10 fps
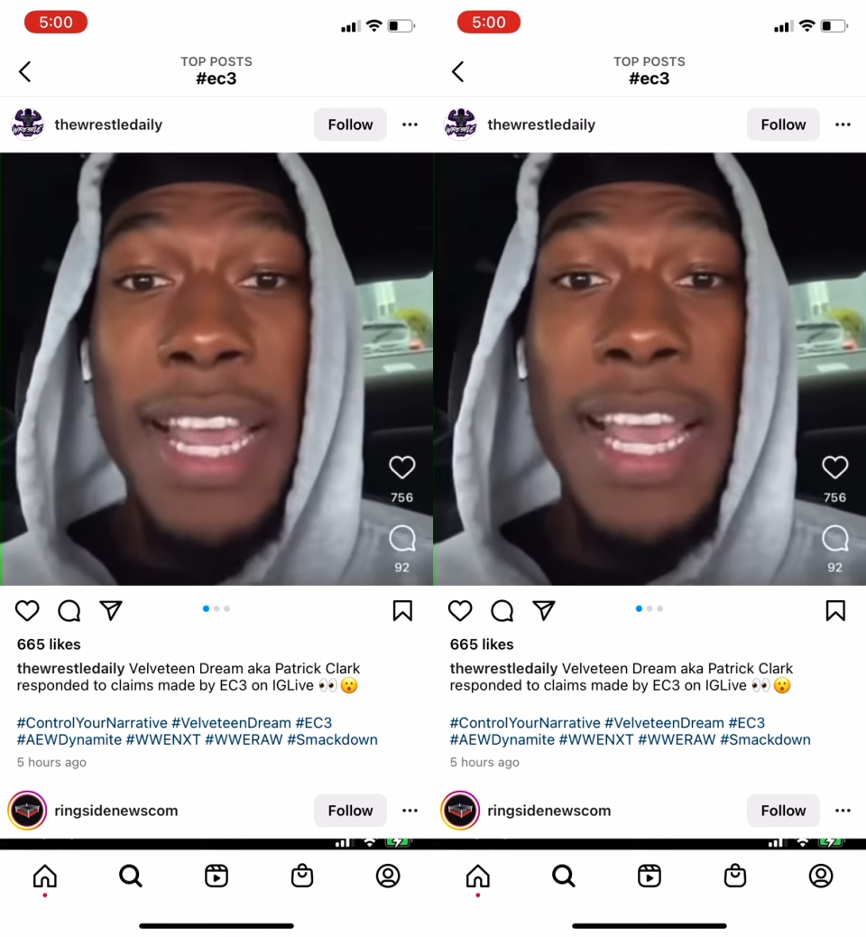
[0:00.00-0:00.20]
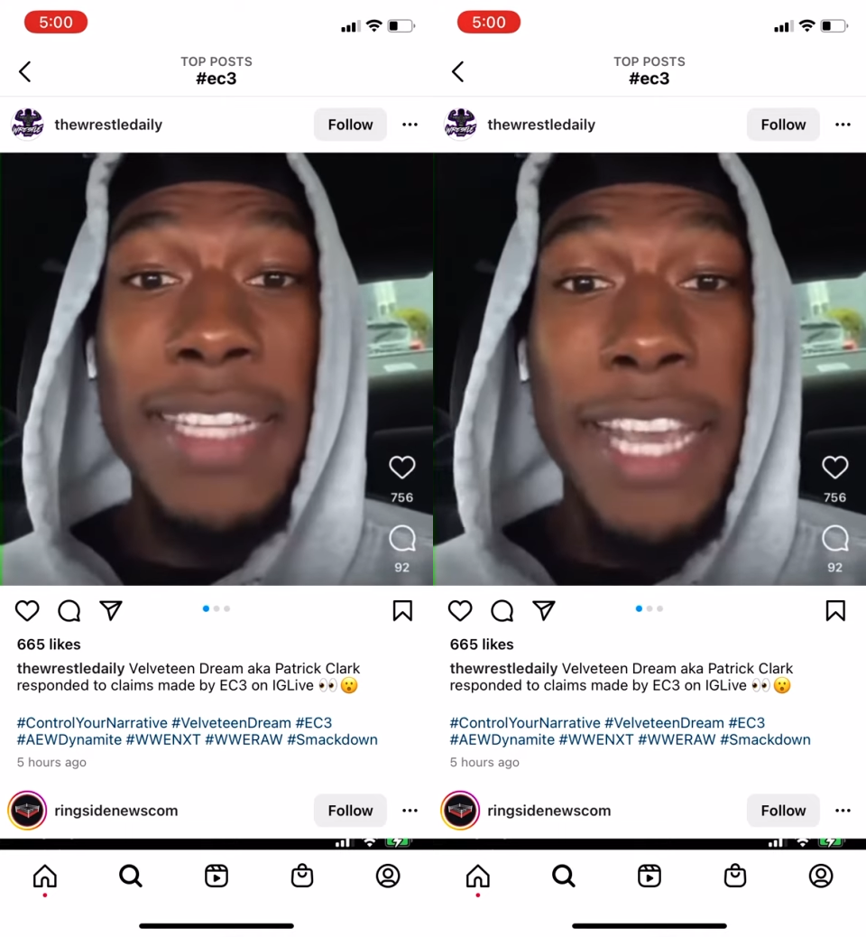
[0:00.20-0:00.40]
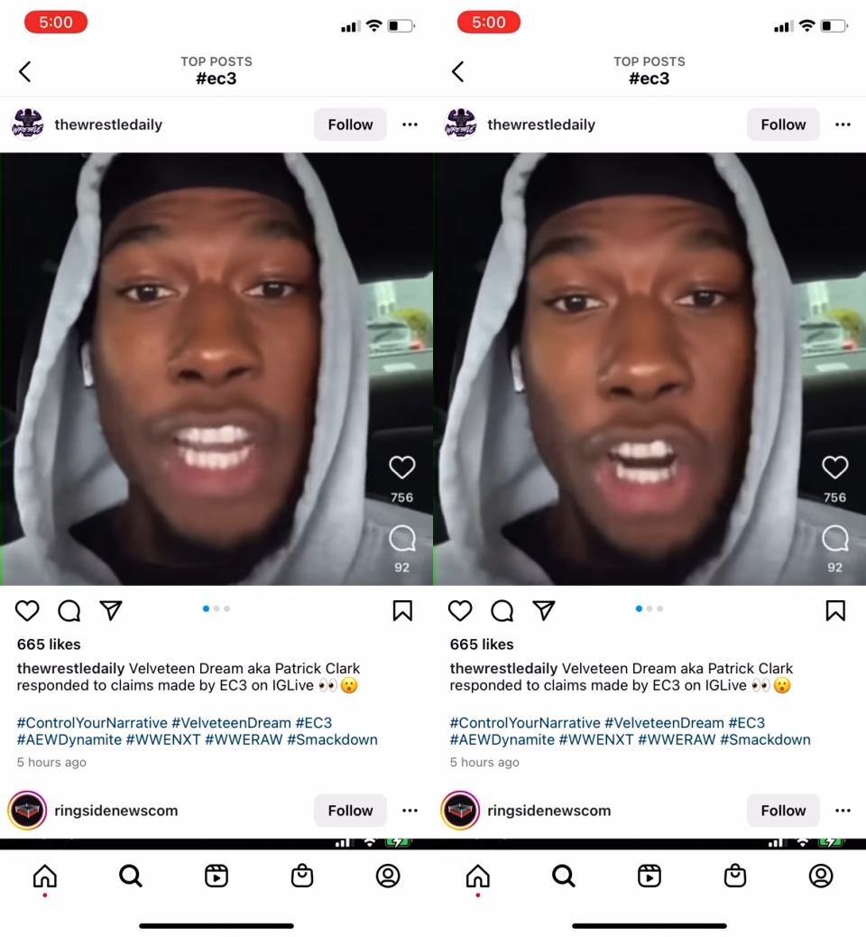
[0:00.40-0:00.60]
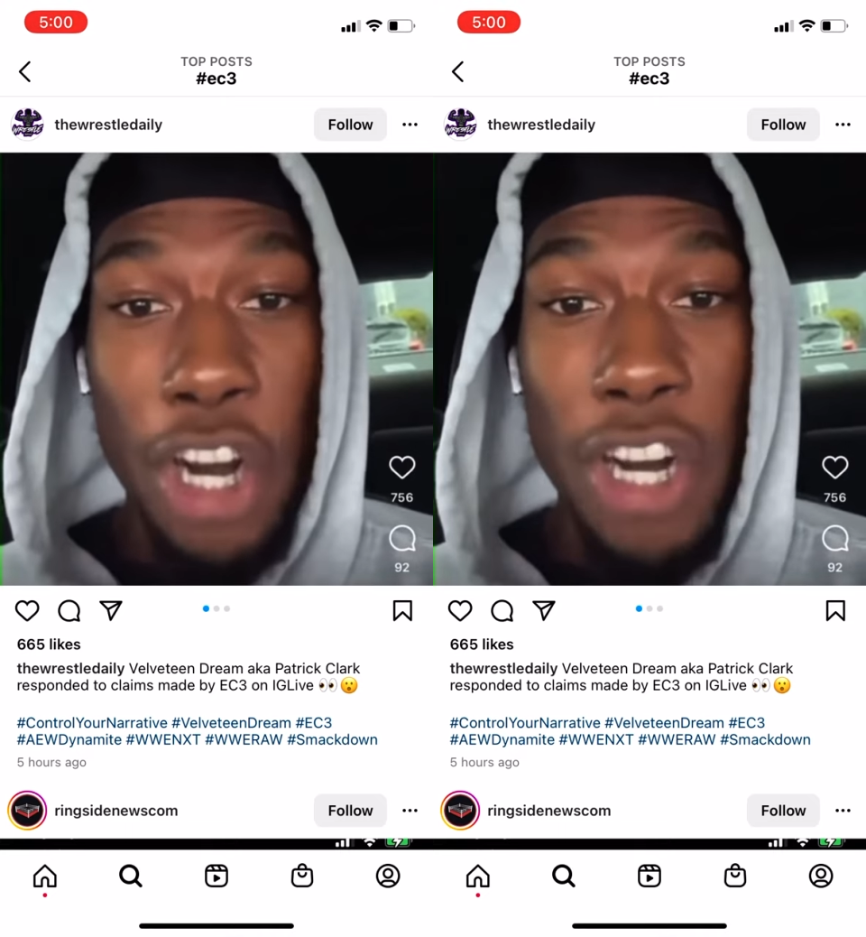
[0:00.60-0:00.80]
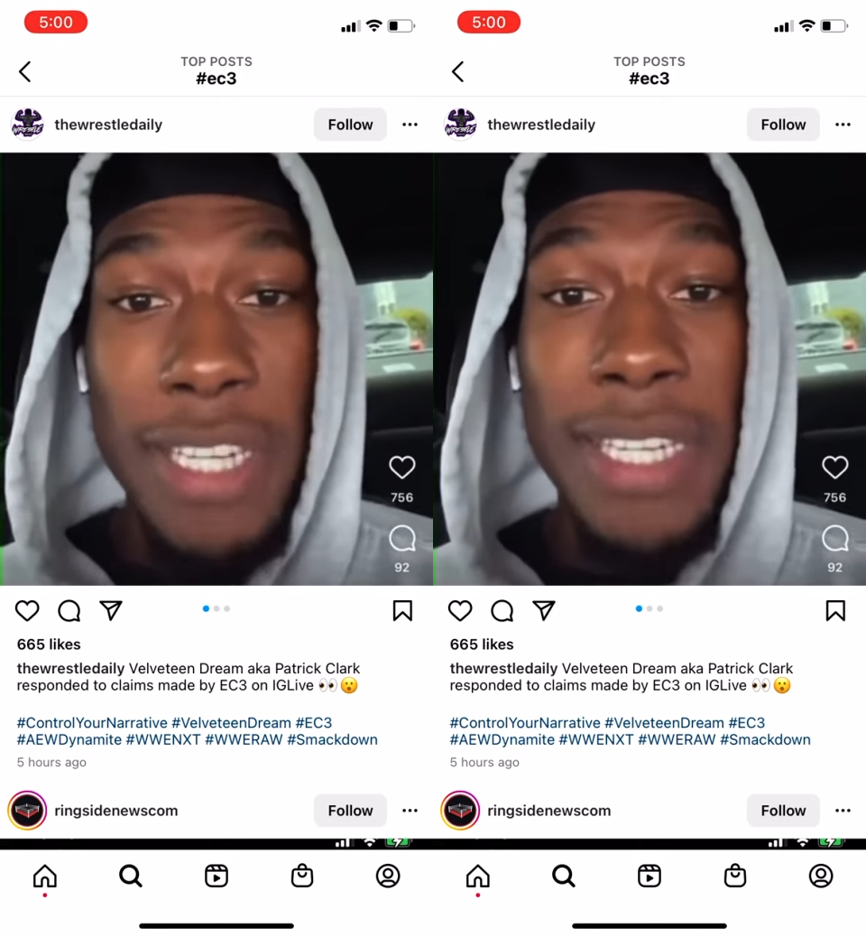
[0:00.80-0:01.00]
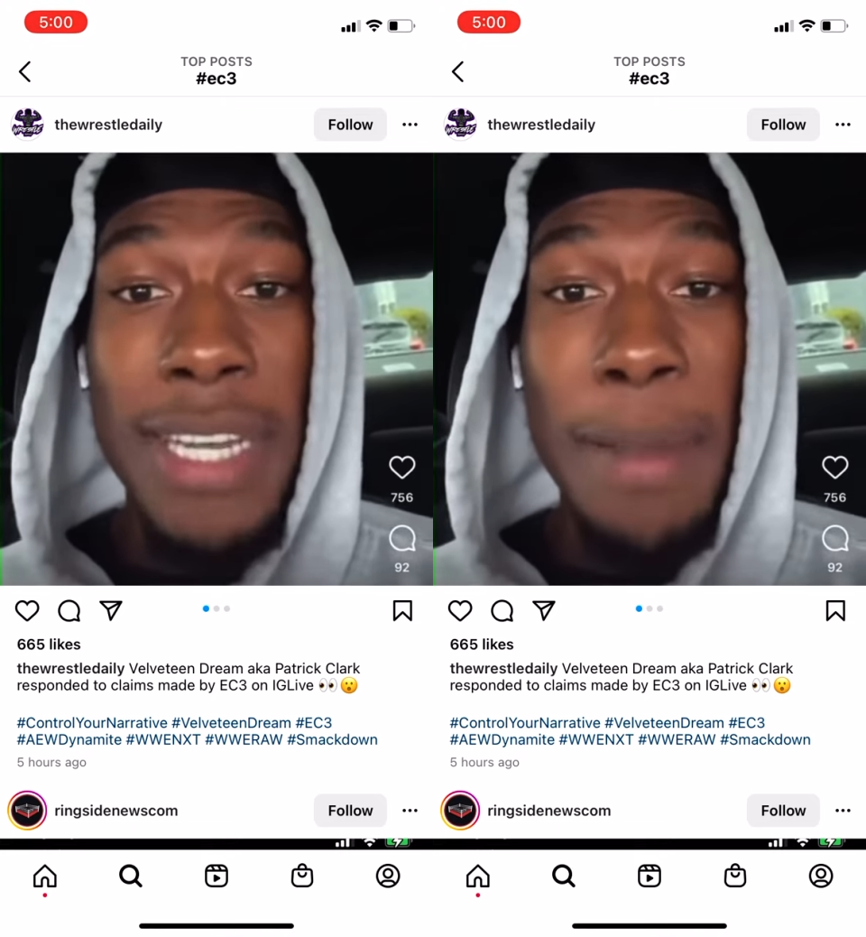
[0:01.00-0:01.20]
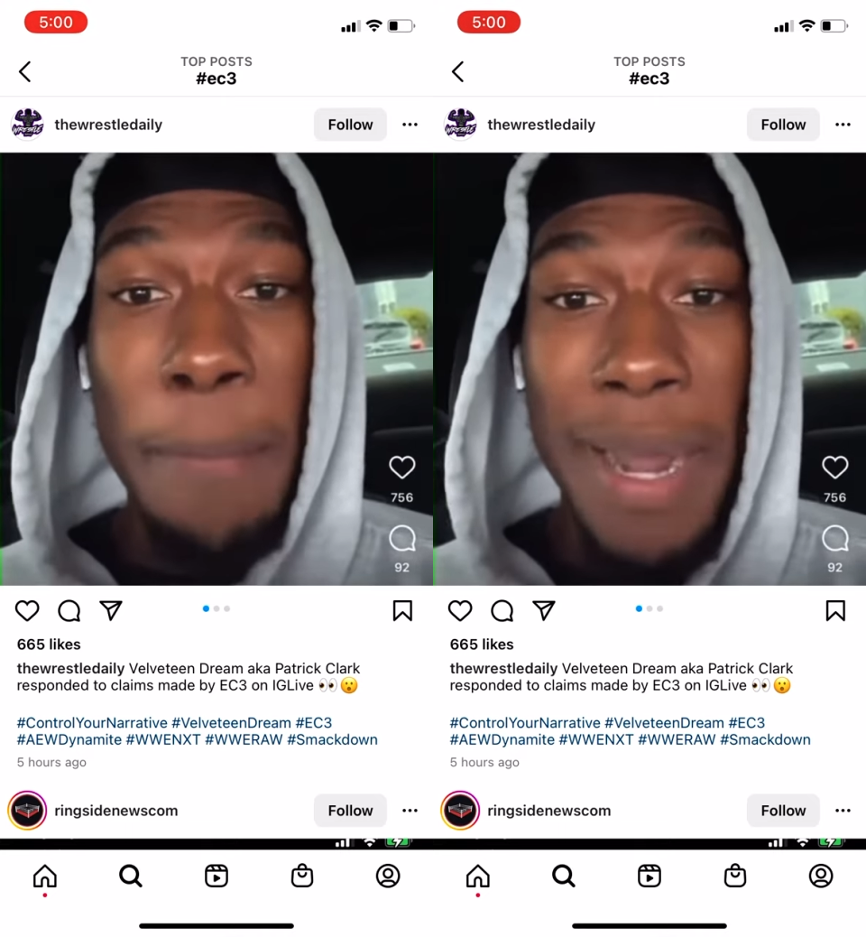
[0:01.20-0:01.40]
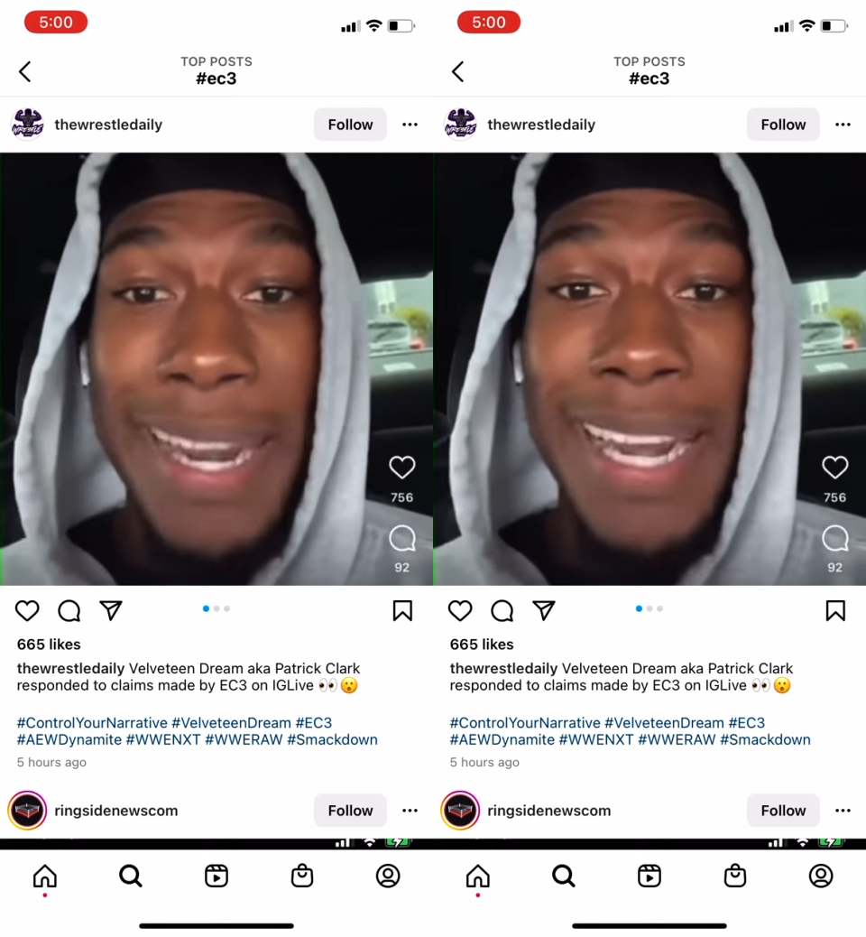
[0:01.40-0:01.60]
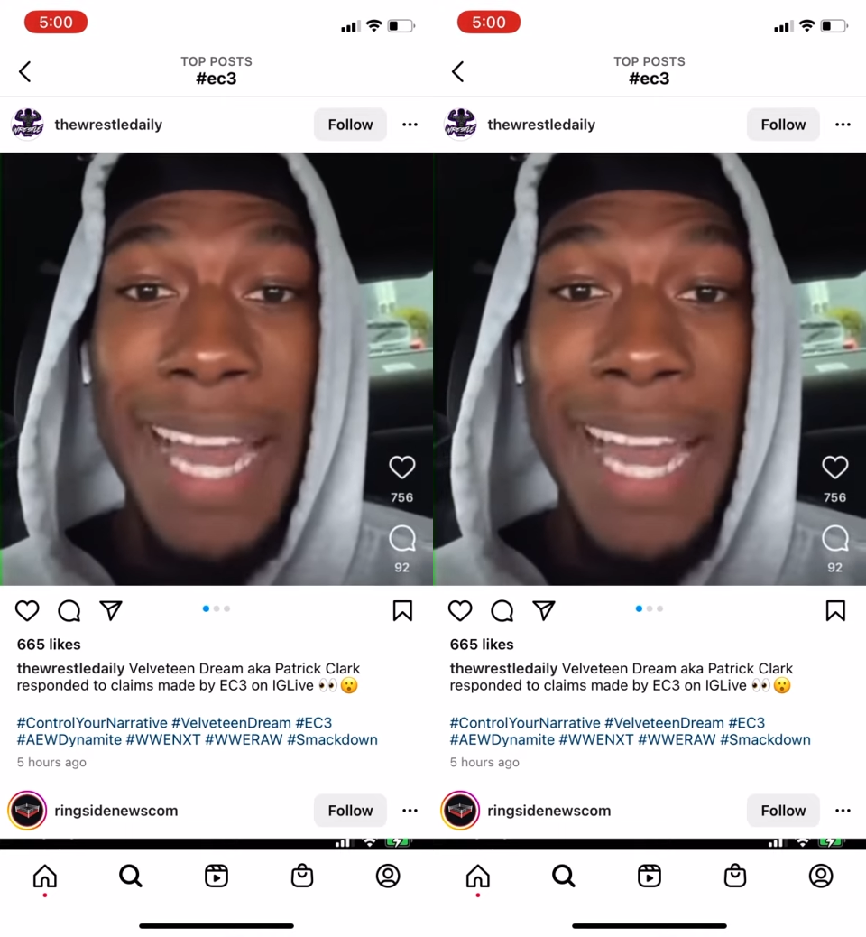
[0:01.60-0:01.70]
is a current Monday